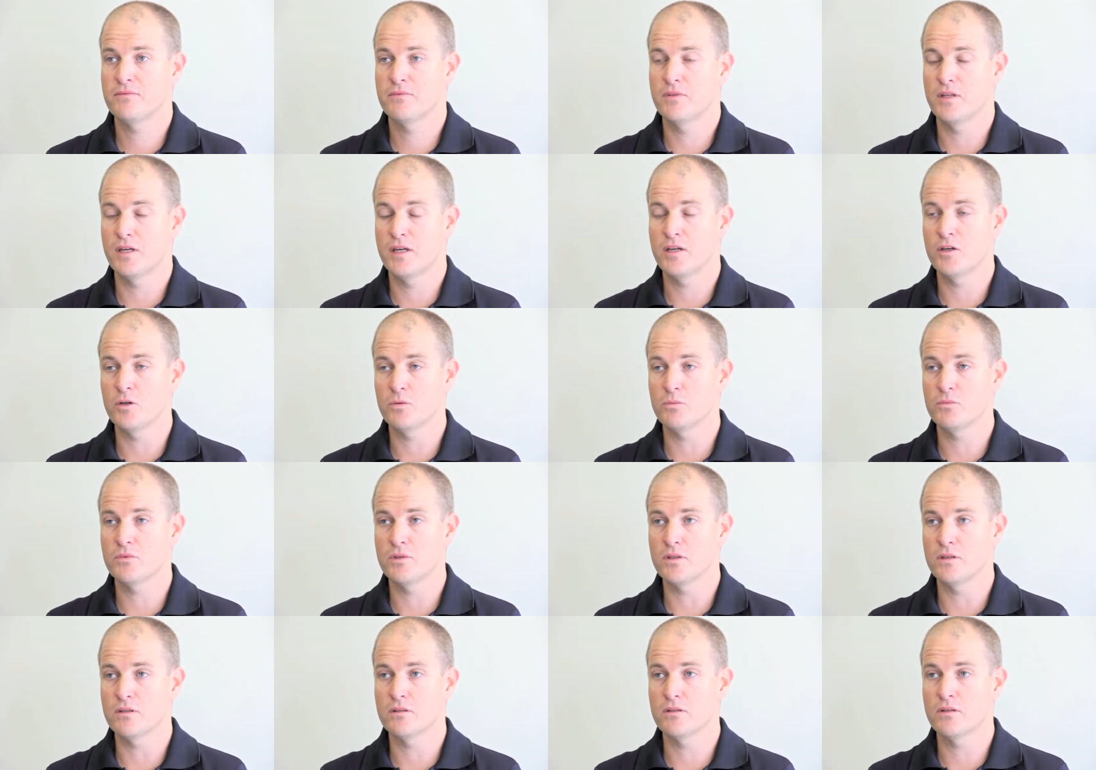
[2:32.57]
the help
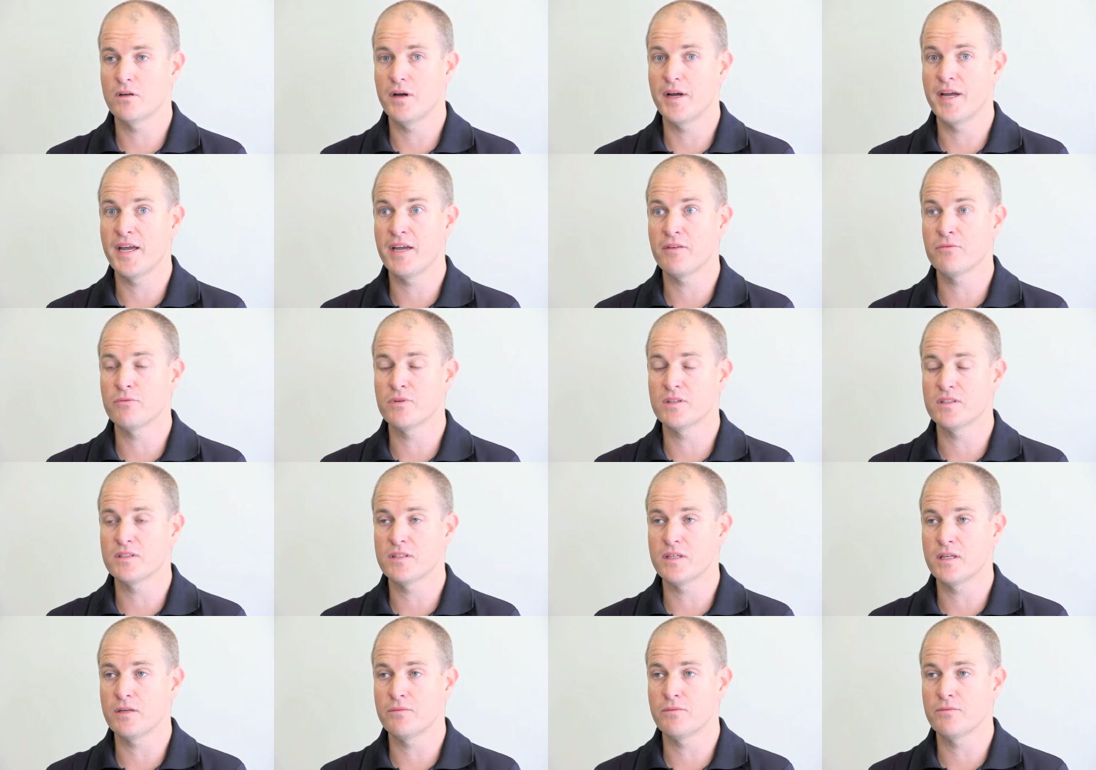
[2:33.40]
that I have
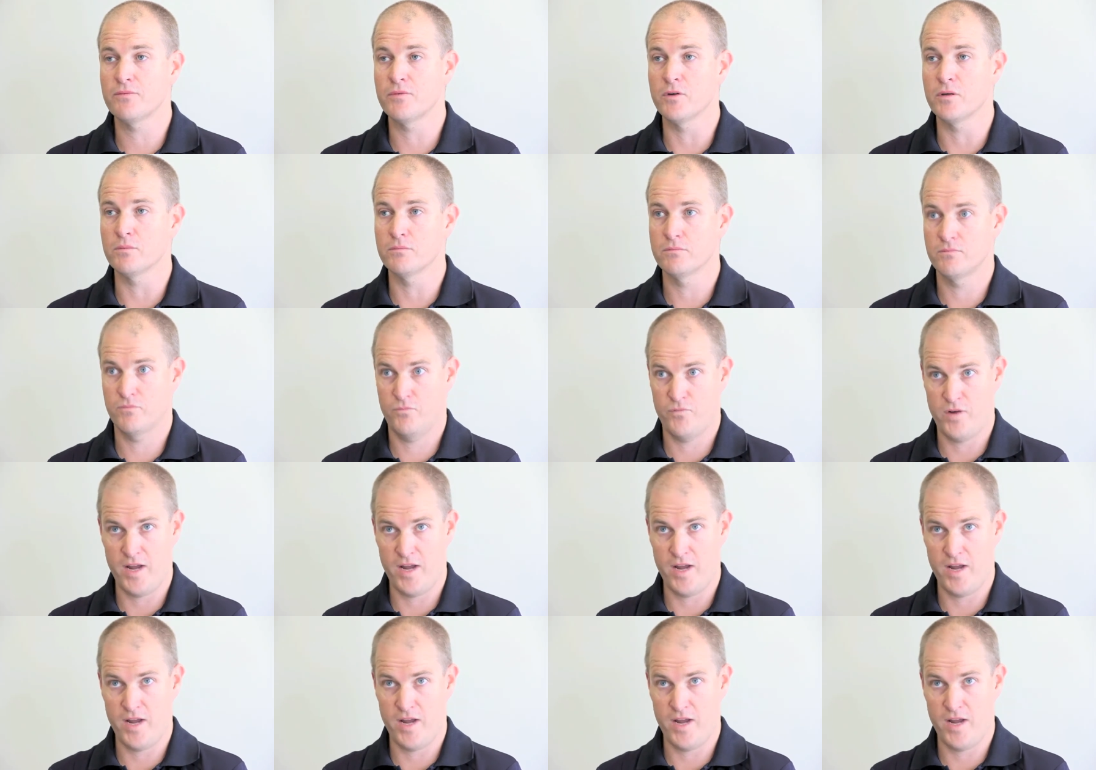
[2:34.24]
received from